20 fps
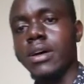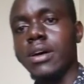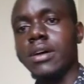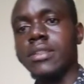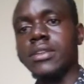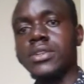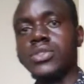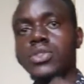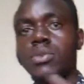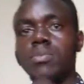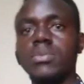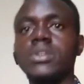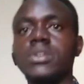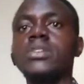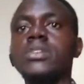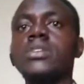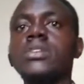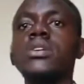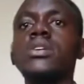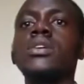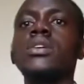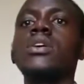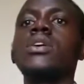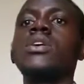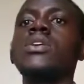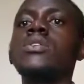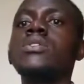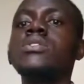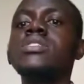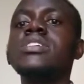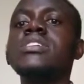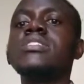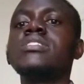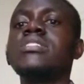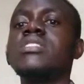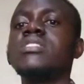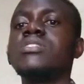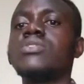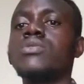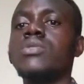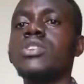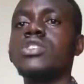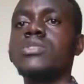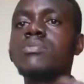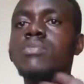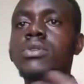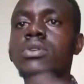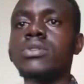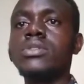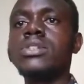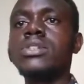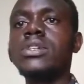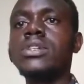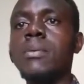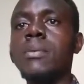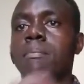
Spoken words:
the topic, audiences respond